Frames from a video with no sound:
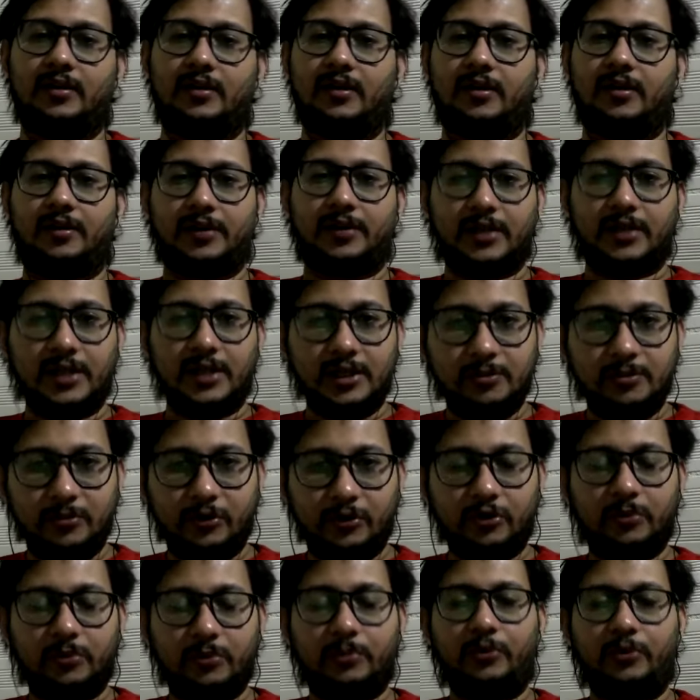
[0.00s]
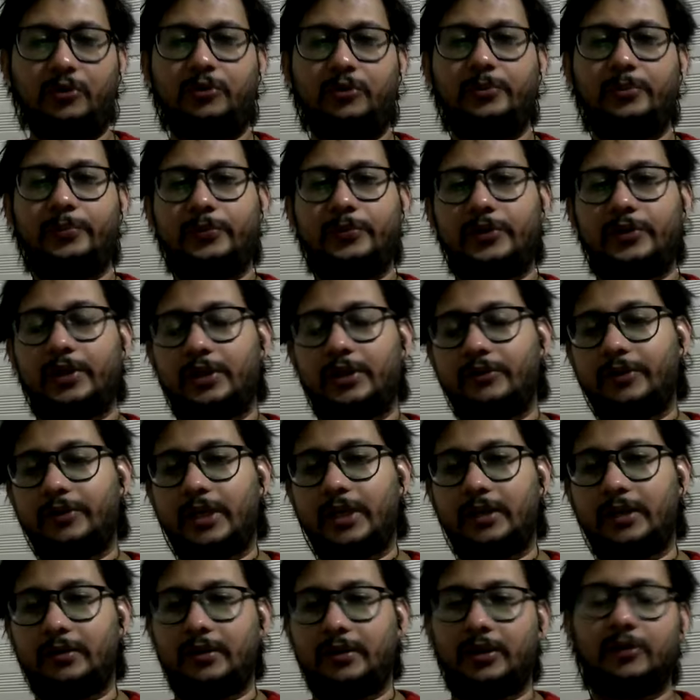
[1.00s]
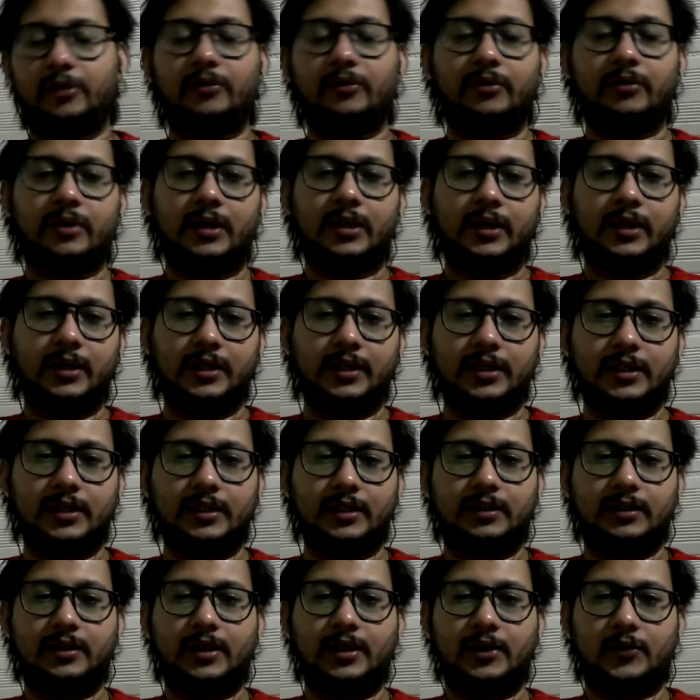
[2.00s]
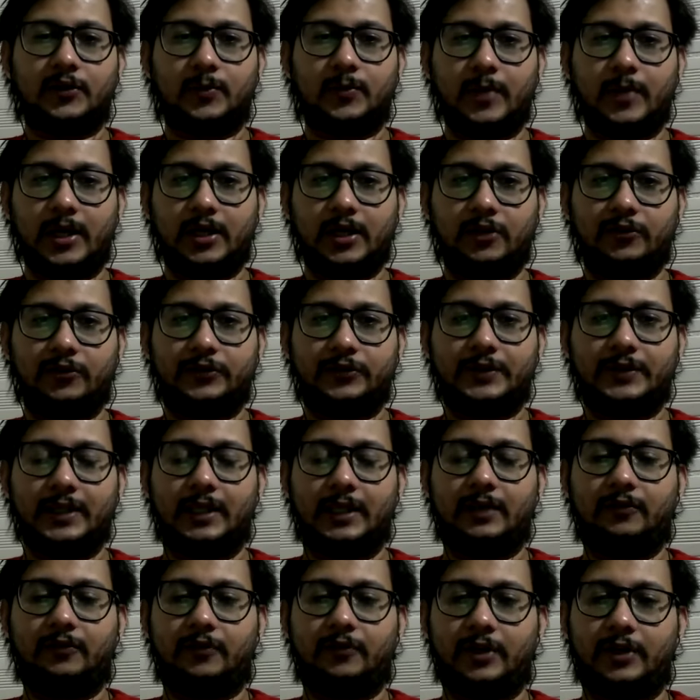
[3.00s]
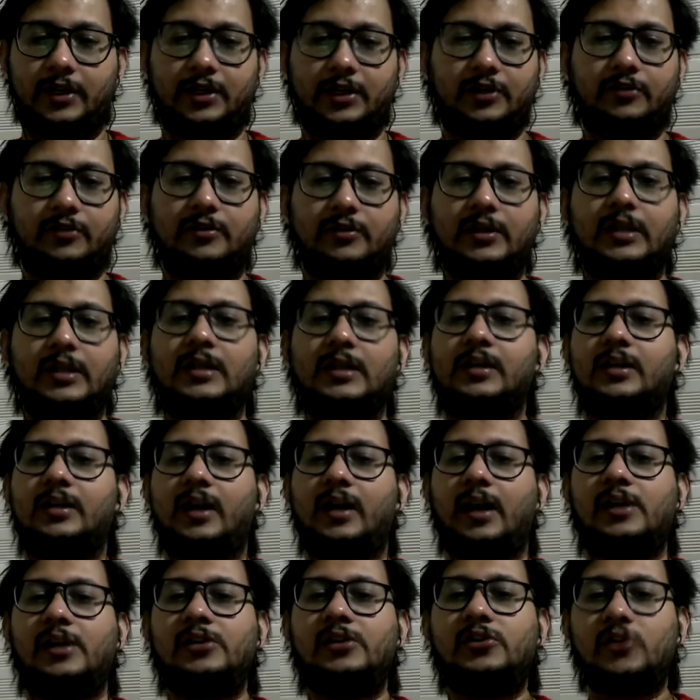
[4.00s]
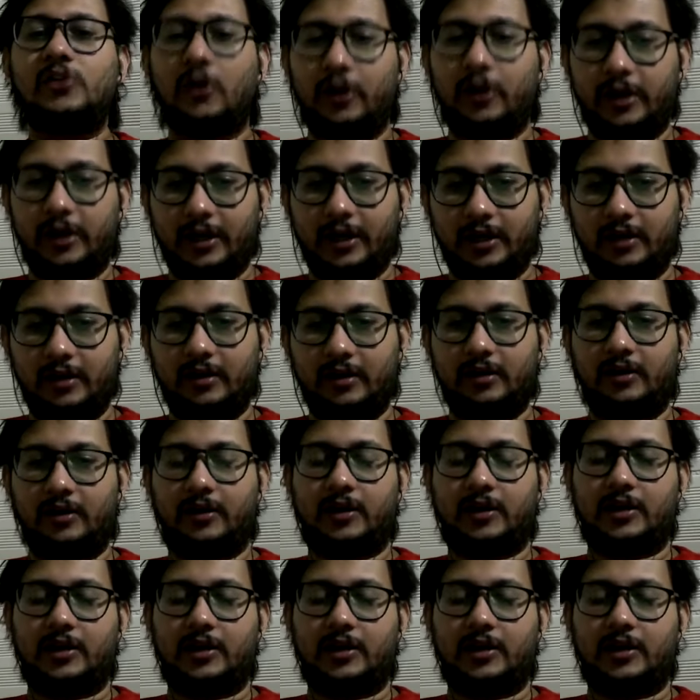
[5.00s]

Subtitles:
read more poems, learn things by yourself, and enjoy the